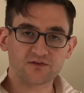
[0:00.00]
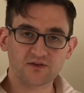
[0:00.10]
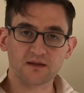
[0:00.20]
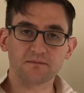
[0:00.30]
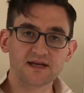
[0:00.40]

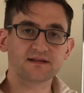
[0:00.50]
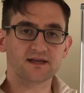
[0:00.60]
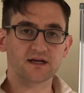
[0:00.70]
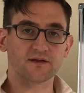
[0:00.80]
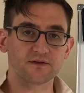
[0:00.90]
say,
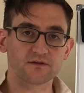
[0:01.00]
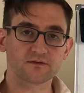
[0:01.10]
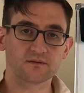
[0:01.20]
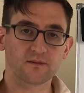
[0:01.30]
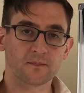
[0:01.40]
meditate on
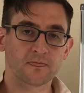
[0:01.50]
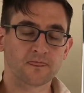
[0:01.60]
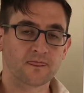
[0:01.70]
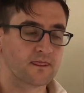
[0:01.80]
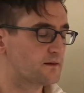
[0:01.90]
this.
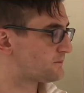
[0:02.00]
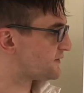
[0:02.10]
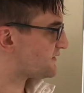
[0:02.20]
Put